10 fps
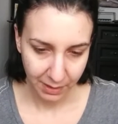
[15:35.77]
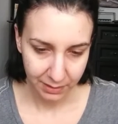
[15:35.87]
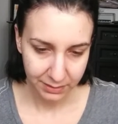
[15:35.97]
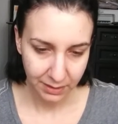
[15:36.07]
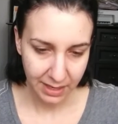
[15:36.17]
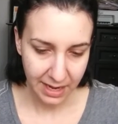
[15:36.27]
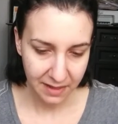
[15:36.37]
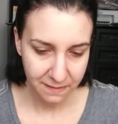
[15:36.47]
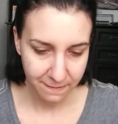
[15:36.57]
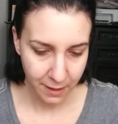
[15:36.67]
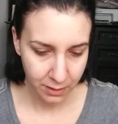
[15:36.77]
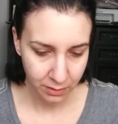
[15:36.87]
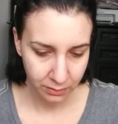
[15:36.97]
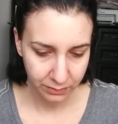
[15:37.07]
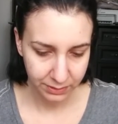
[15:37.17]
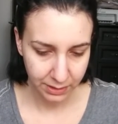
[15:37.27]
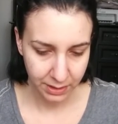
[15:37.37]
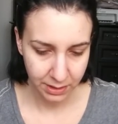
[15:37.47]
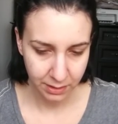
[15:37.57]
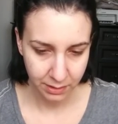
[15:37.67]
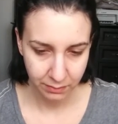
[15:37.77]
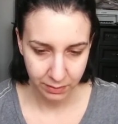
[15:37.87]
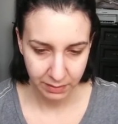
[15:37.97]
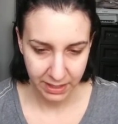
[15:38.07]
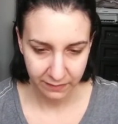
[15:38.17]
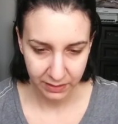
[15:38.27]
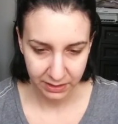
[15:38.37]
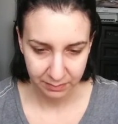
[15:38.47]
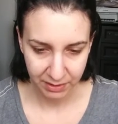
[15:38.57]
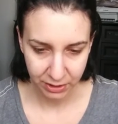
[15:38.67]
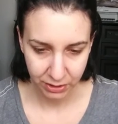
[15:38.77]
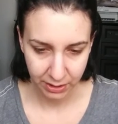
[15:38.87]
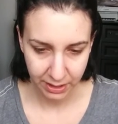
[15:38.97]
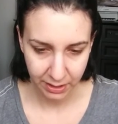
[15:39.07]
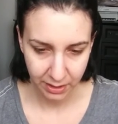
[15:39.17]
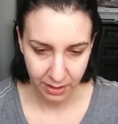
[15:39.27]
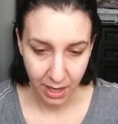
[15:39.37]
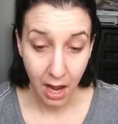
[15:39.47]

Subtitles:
So they had those. What do we have in this picture here?